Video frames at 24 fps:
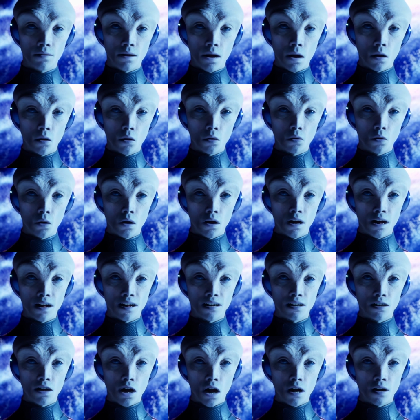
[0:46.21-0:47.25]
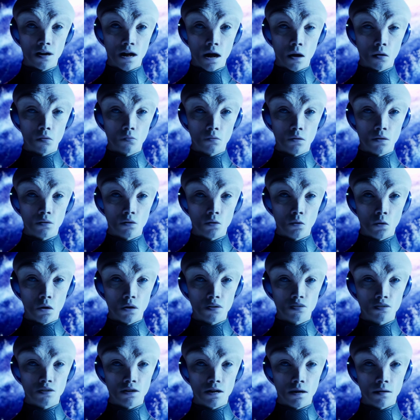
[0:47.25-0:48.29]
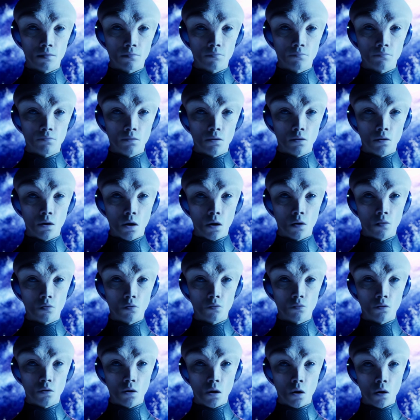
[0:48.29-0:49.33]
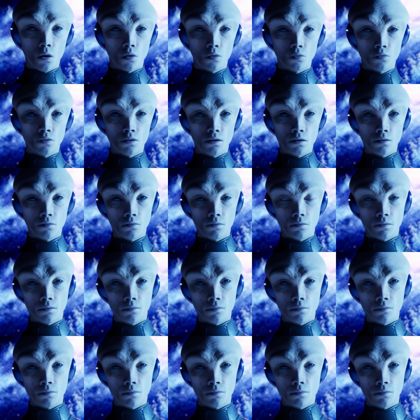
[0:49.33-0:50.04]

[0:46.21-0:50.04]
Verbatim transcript: However, I cannot help but question, along with all of you,